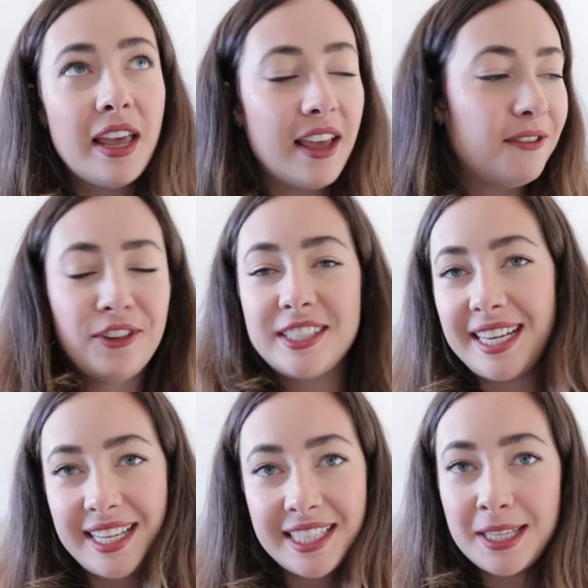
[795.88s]
if it's
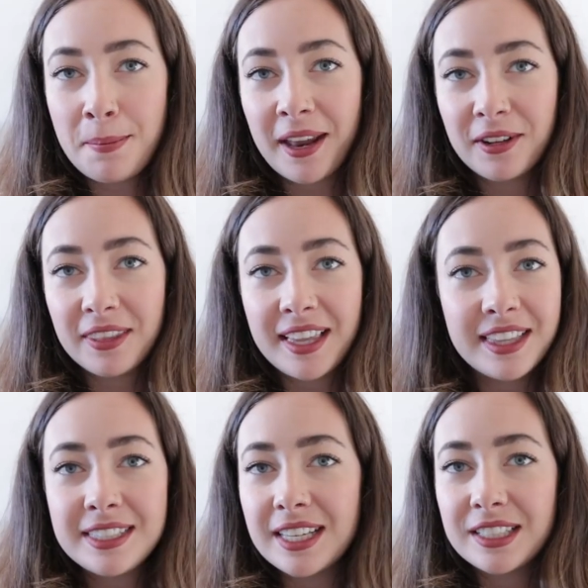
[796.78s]
an easy pattern like
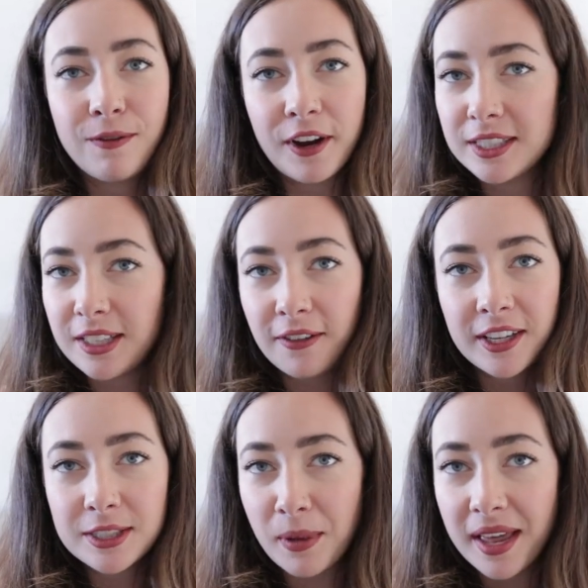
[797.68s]
this, it's very
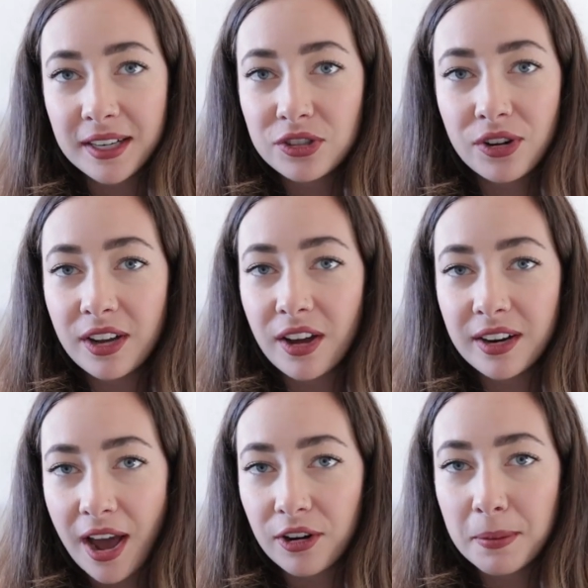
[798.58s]
self-explanatory
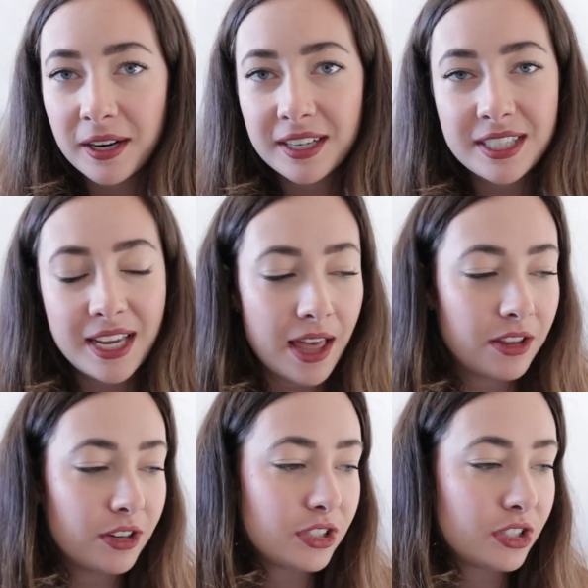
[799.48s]
on how to put it
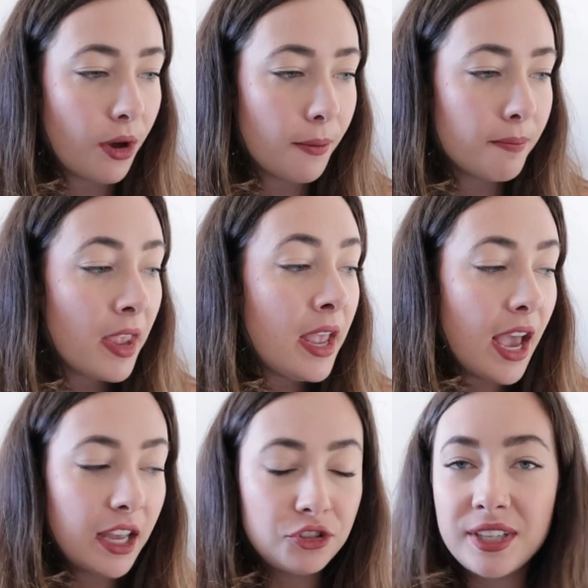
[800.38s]
together. So
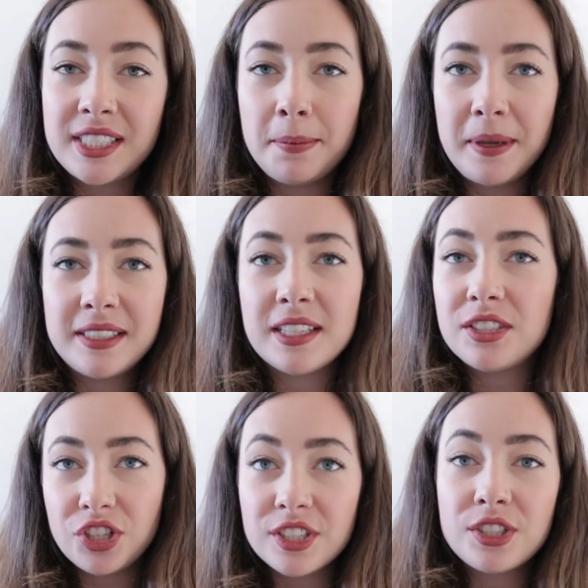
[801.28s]
I trace the
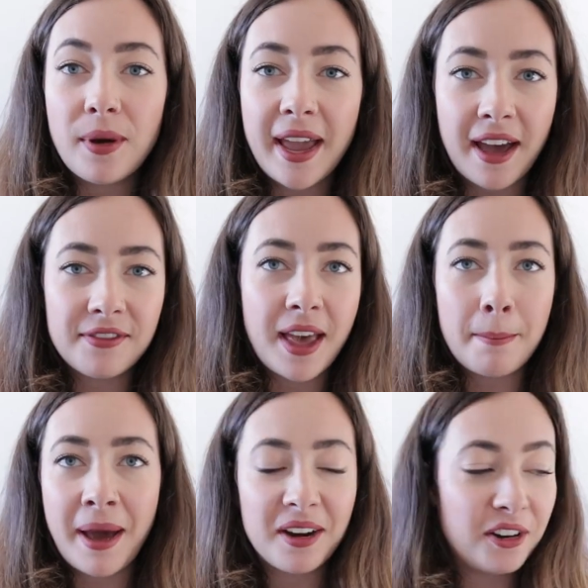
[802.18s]
pieces just so I have
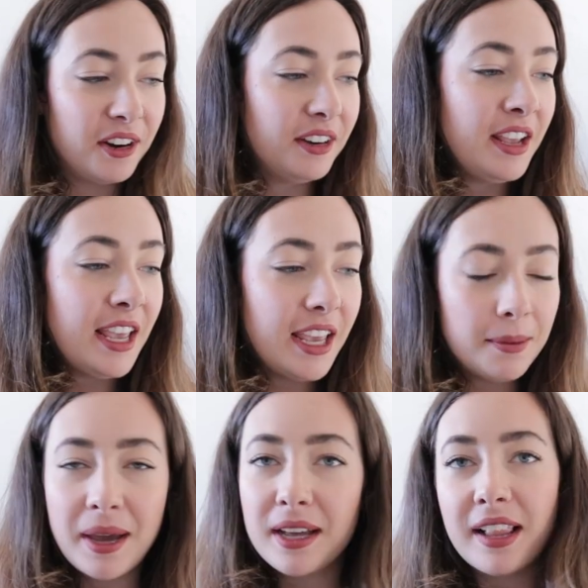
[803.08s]
that pattern
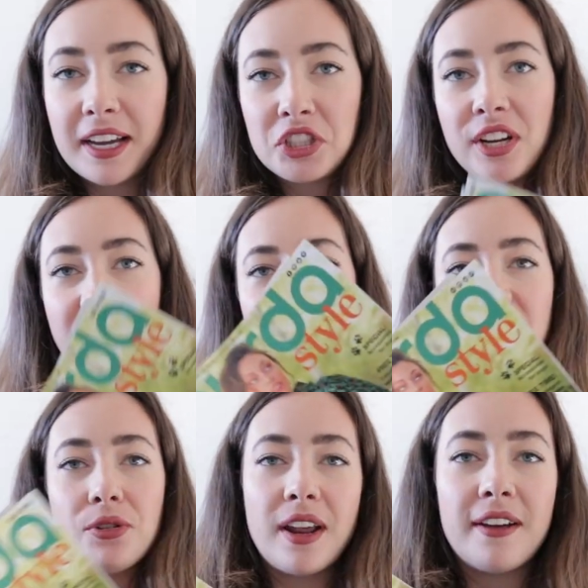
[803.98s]
in my collection, and
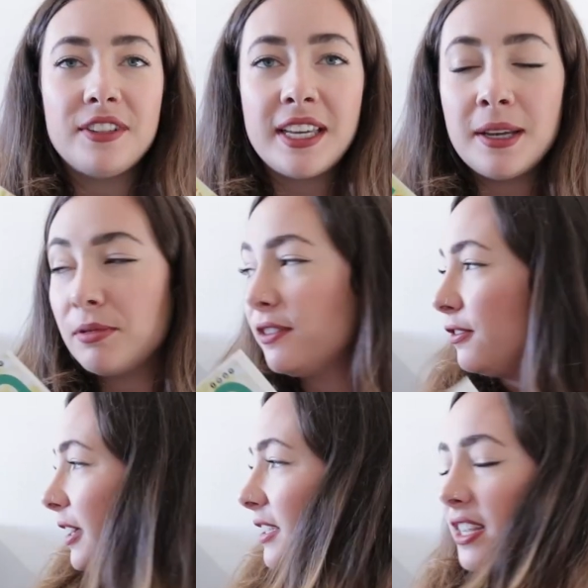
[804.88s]
I don't have to keep
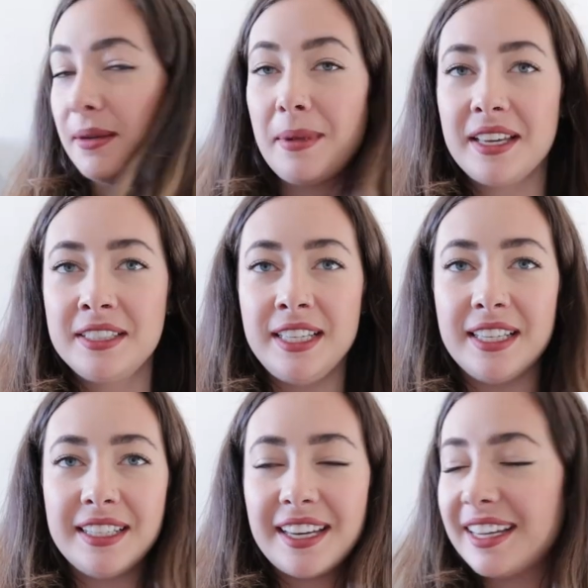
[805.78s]
referring to the
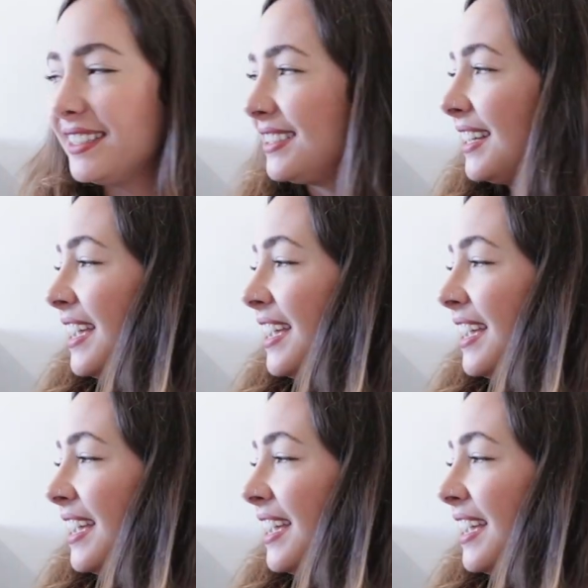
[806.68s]
magazine because